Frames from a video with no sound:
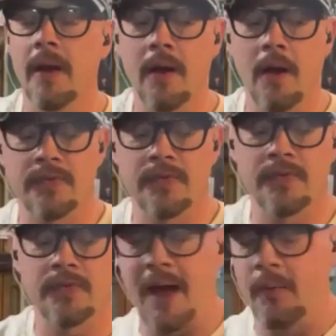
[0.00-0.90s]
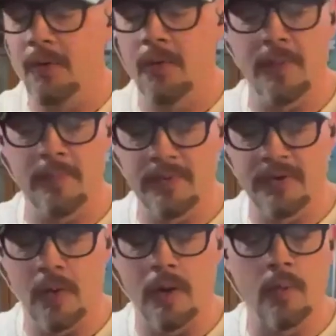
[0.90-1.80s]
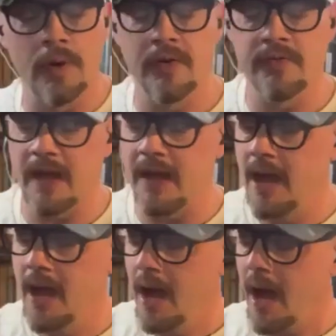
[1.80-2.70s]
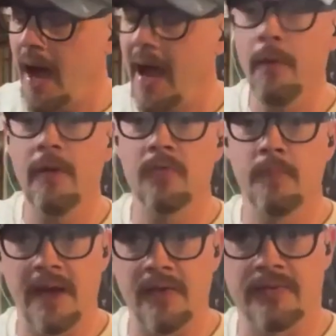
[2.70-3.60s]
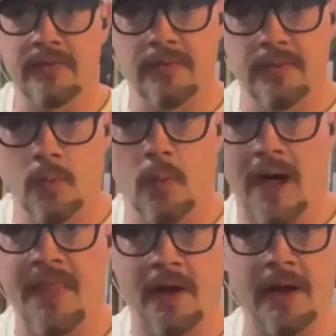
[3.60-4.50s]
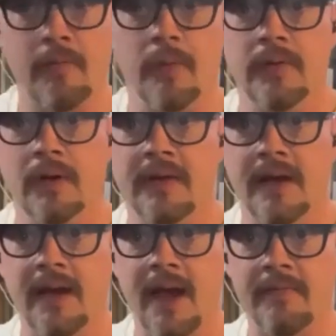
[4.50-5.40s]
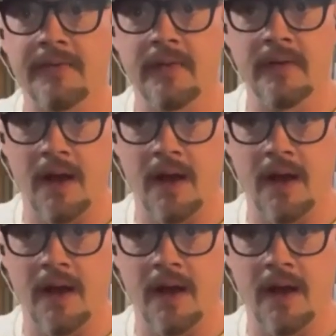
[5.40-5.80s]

And also, Matt, real quick to go on what you're saying, I always based what I thought everyone looked like after the